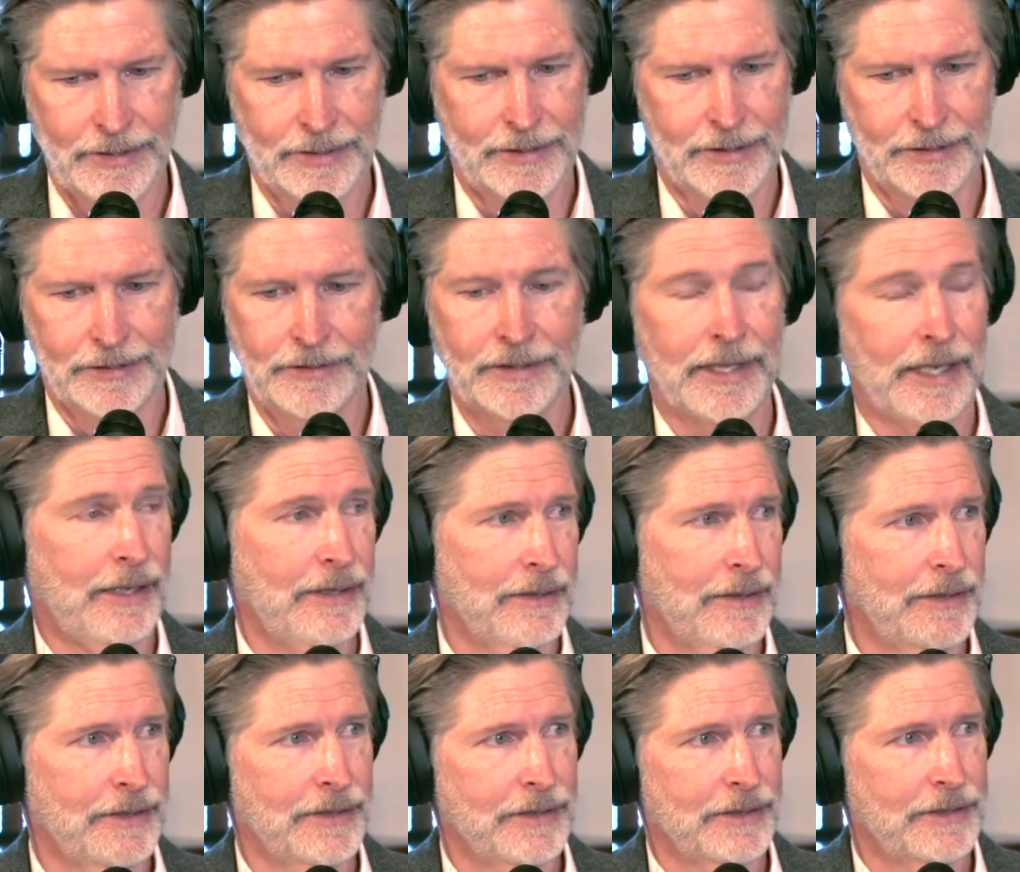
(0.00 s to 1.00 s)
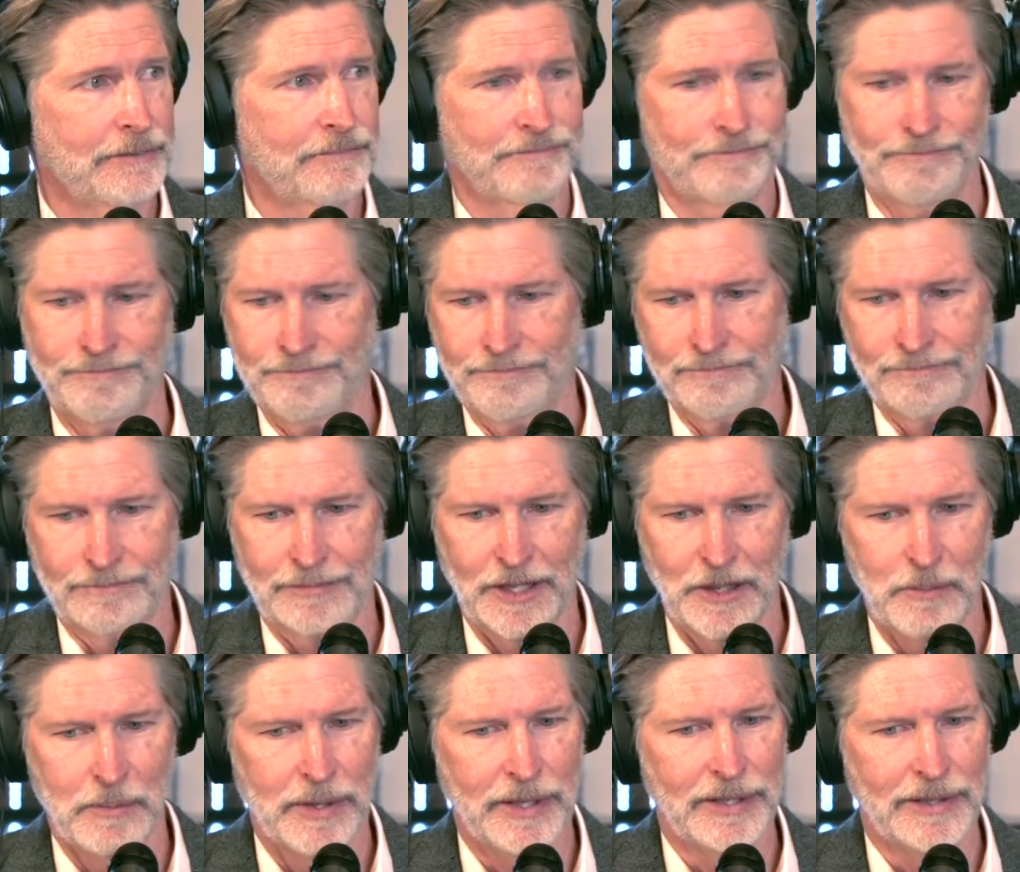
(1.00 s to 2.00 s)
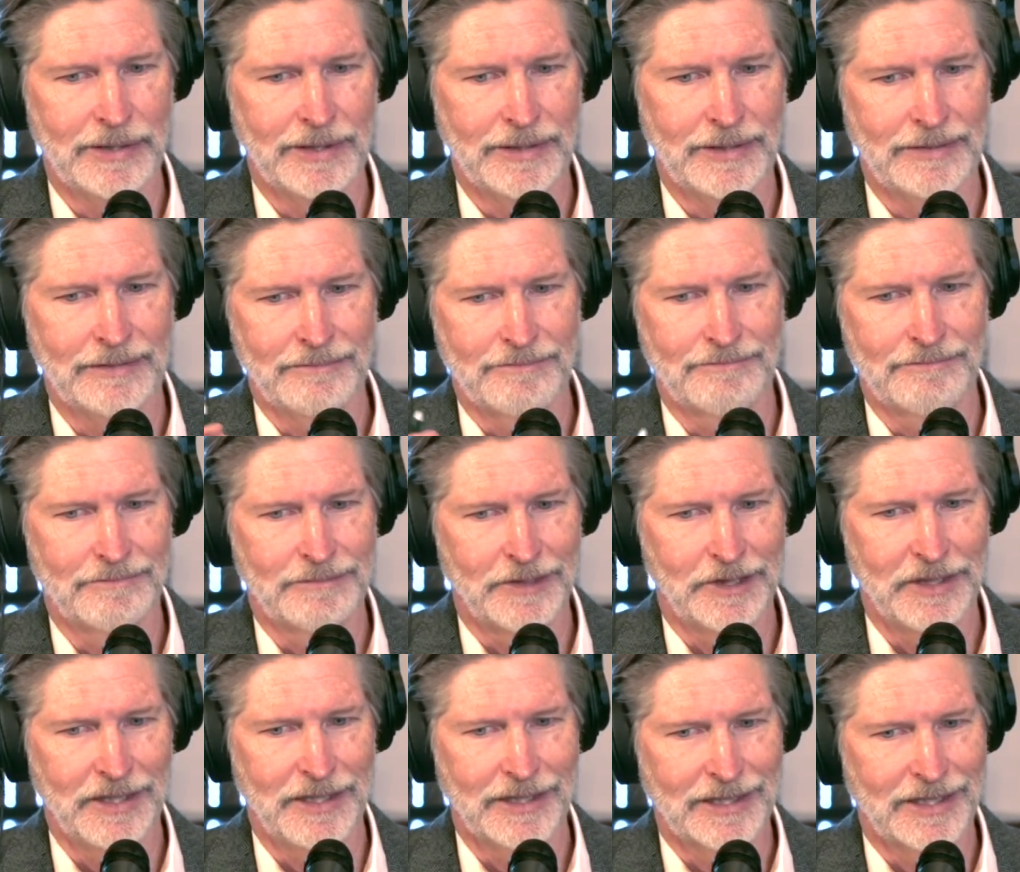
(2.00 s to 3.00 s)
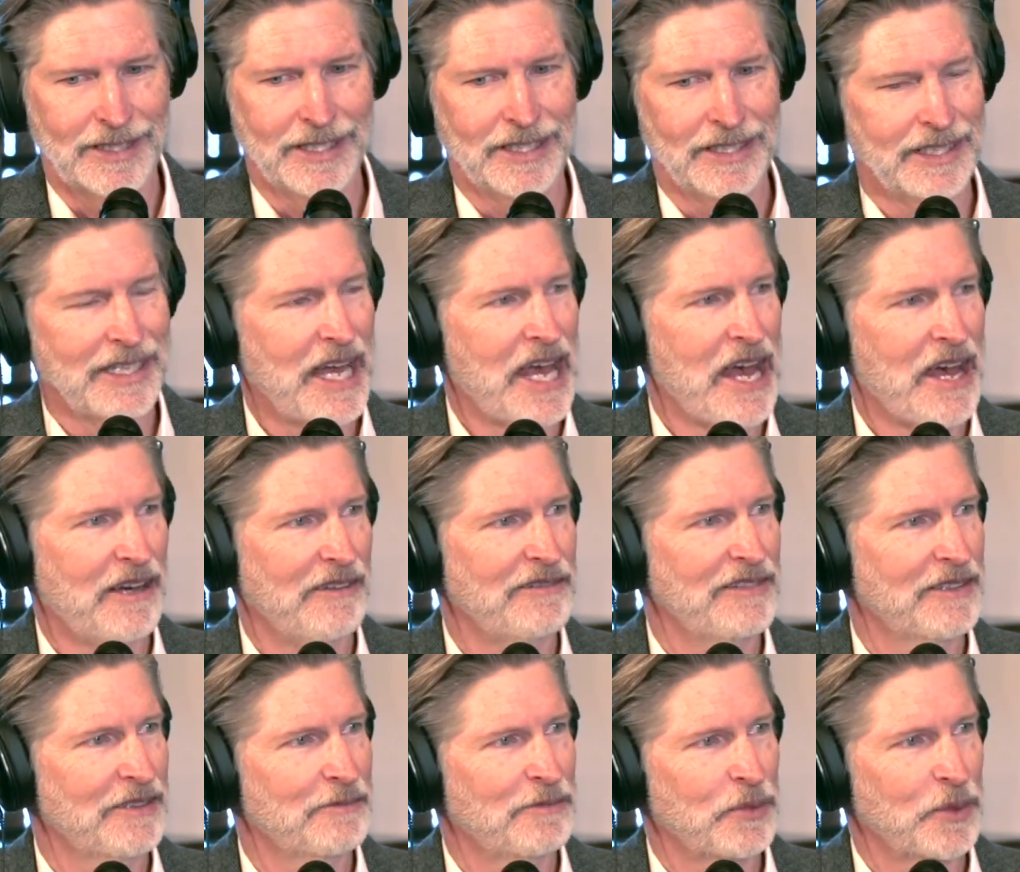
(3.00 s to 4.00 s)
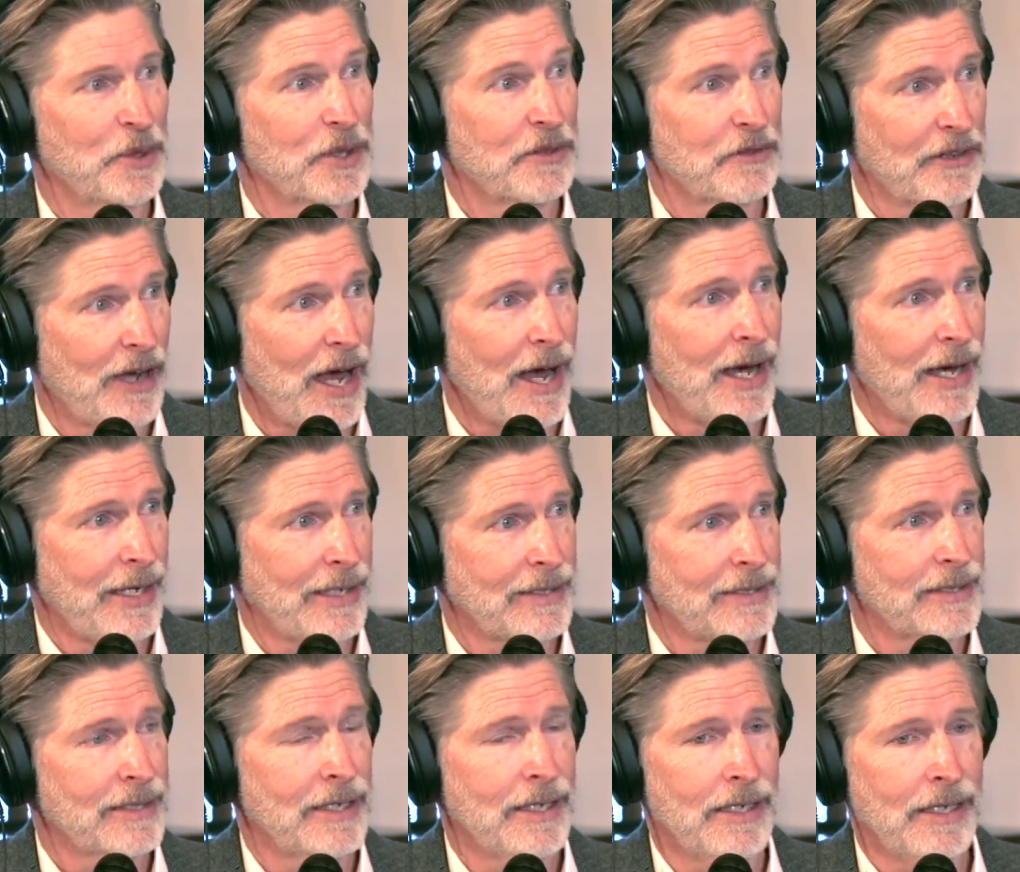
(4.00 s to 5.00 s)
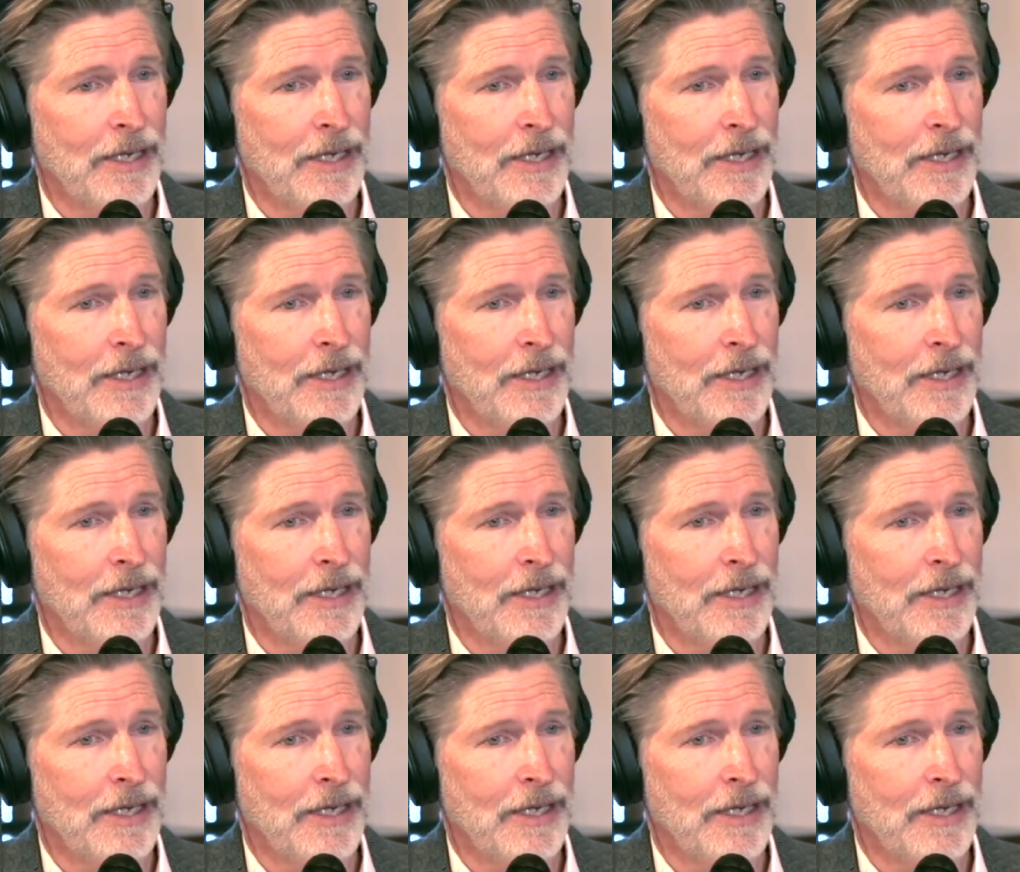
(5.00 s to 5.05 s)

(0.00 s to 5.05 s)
It just completely cut in half with the ice.